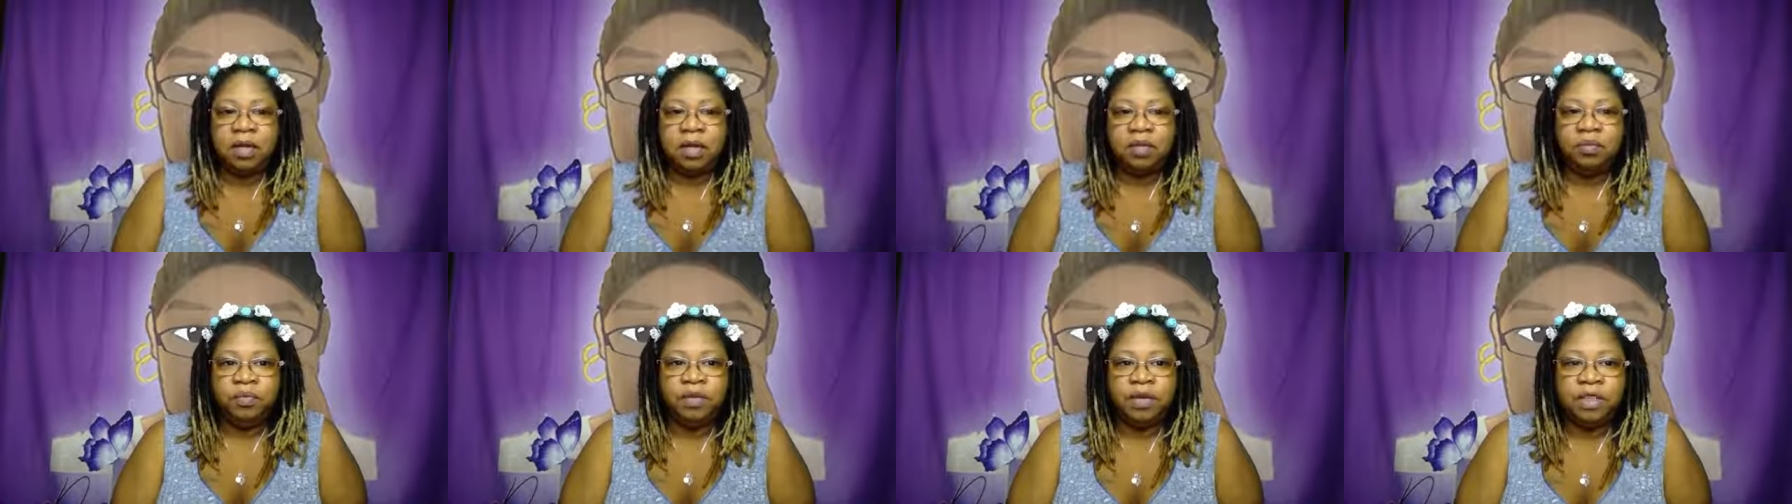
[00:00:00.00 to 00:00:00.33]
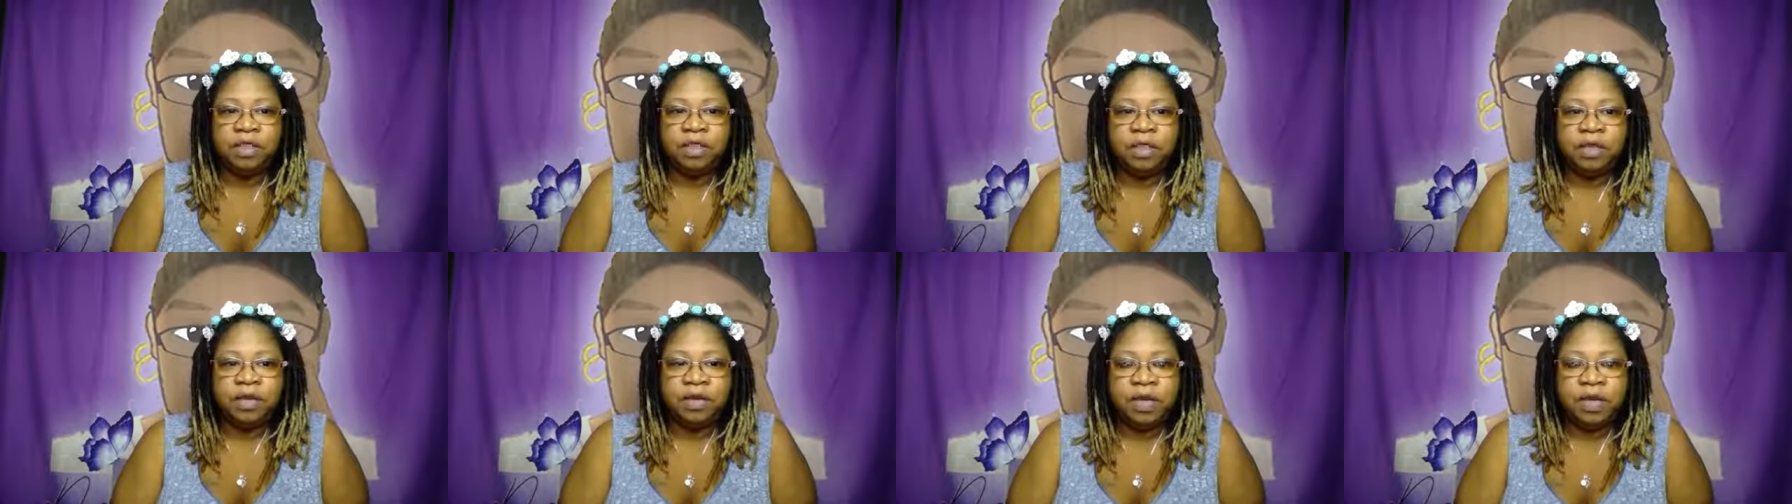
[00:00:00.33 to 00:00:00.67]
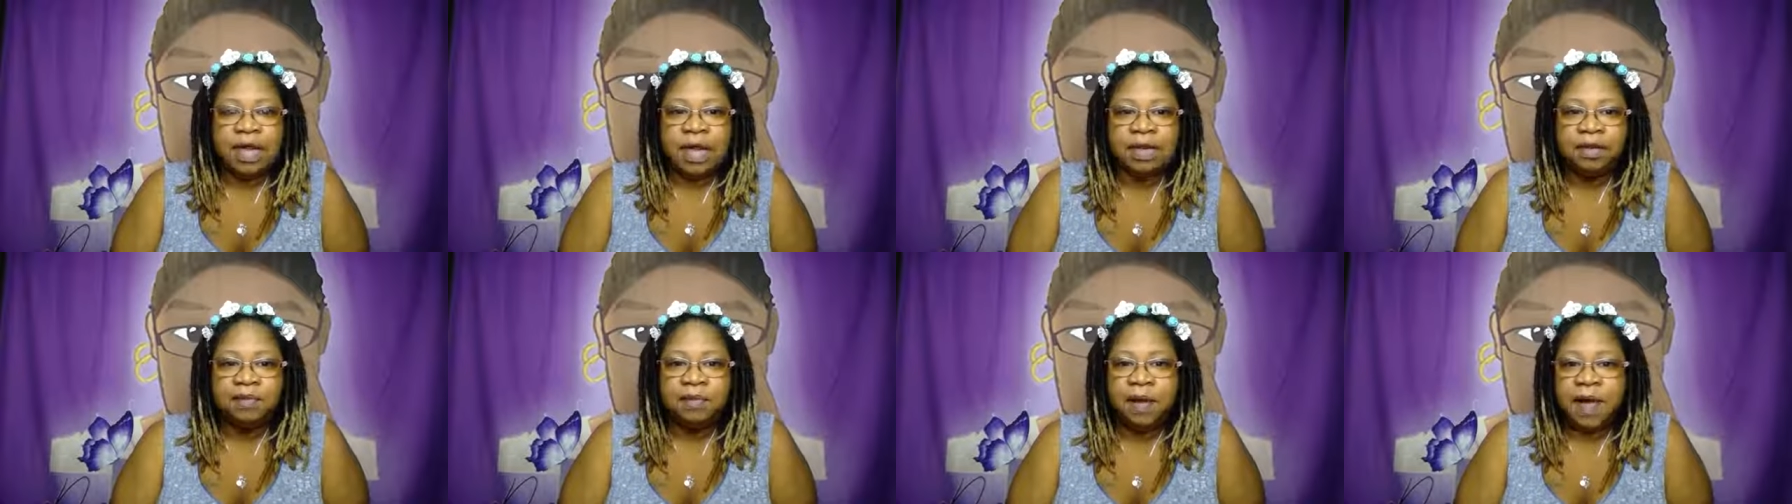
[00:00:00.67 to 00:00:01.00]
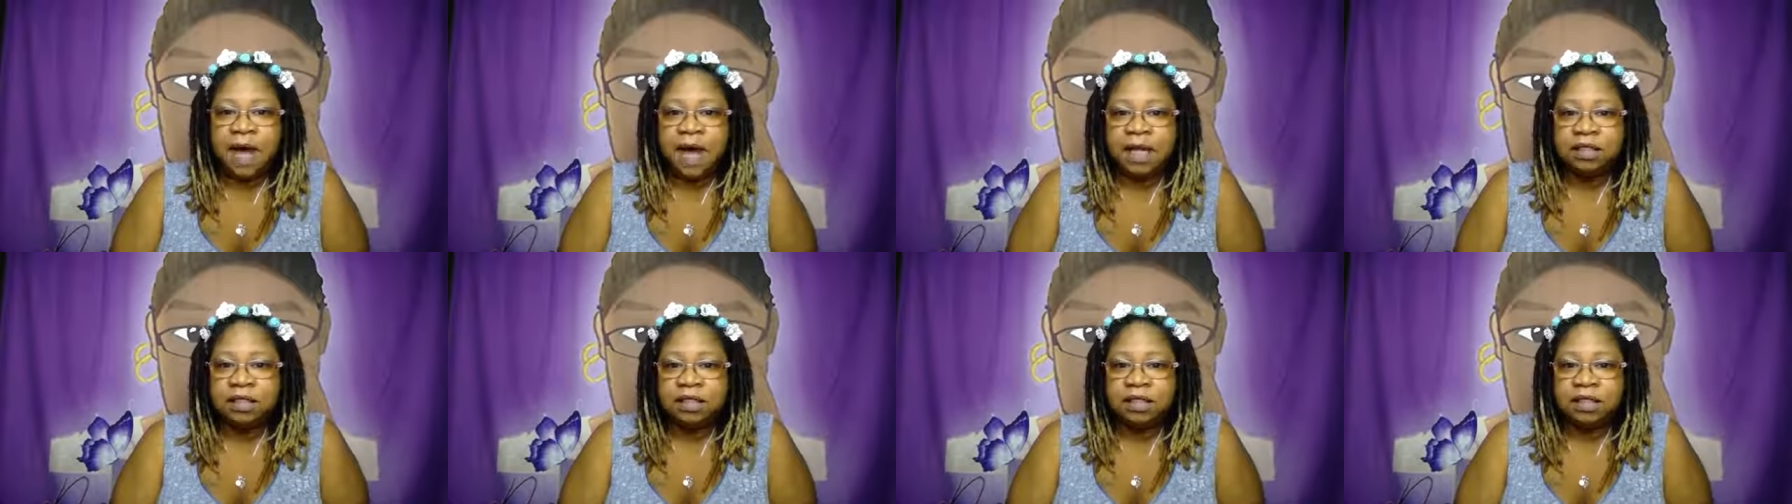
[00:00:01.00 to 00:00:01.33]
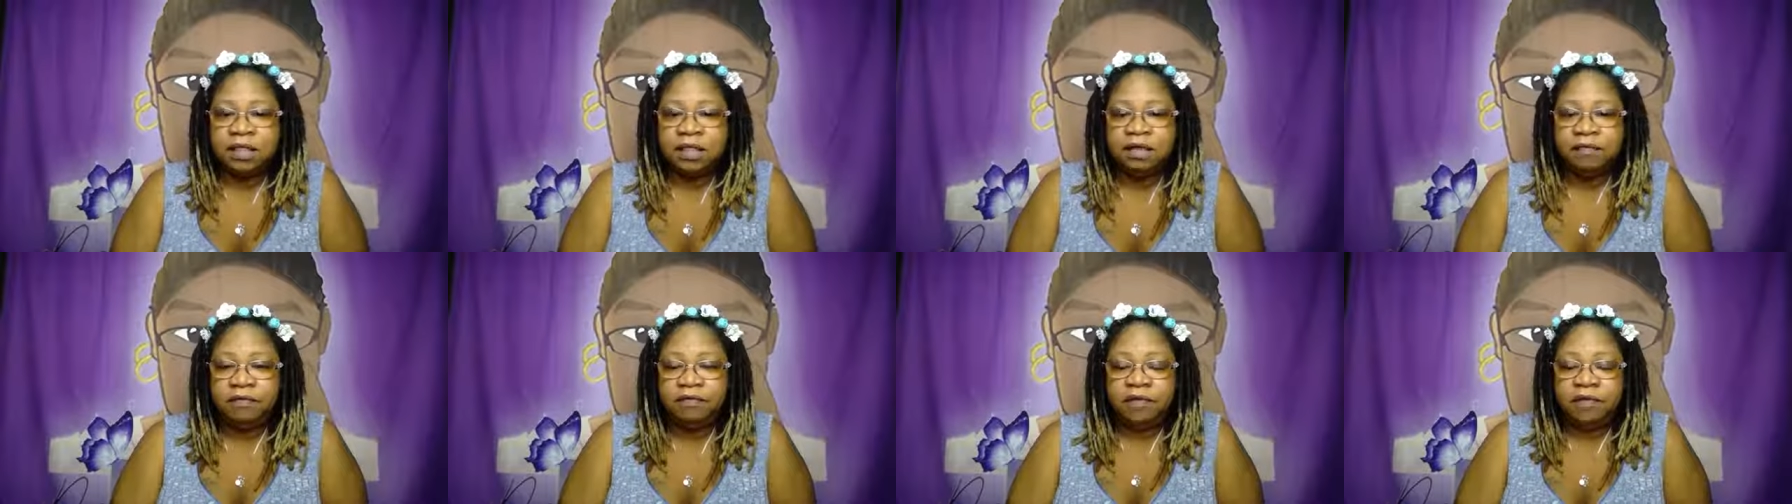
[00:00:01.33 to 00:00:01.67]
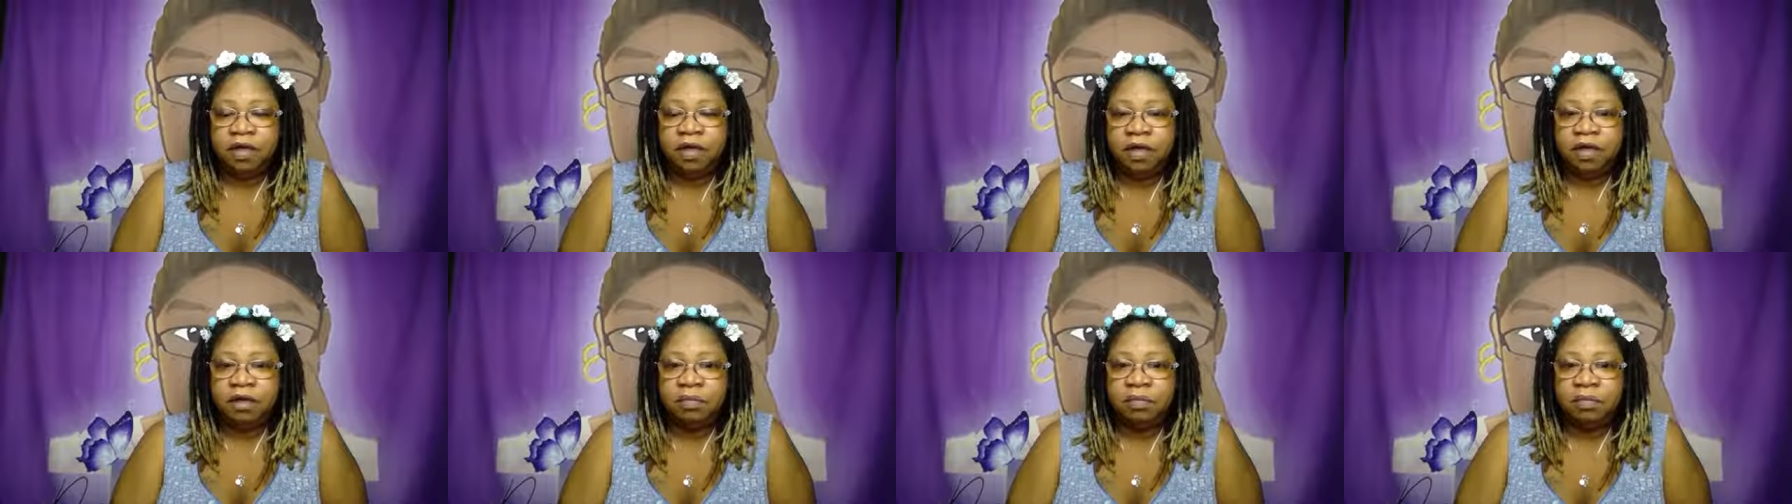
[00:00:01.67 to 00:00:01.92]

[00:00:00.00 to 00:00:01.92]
We share a lot of positive